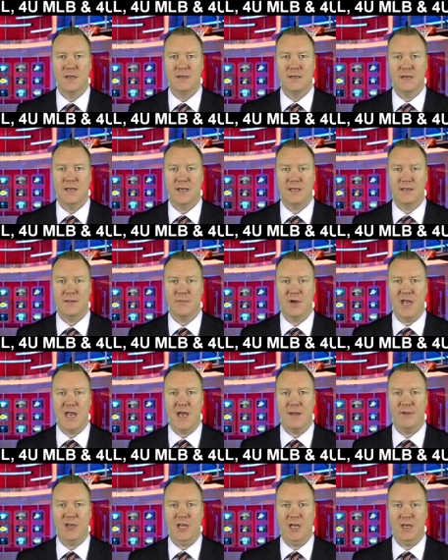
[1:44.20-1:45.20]
Take the
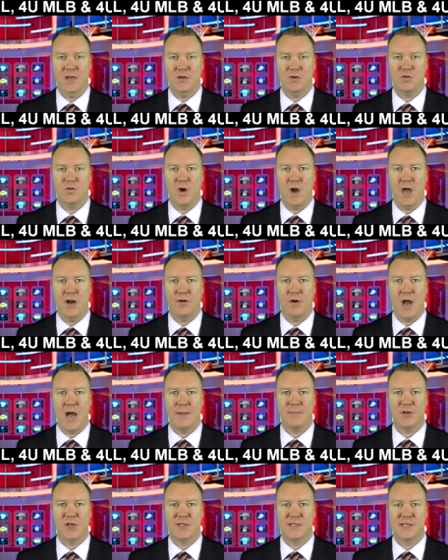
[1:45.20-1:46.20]
Miami Heat and Toronto
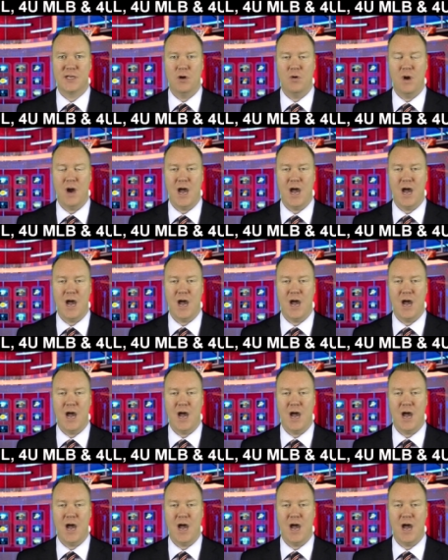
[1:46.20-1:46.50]
Raptors to go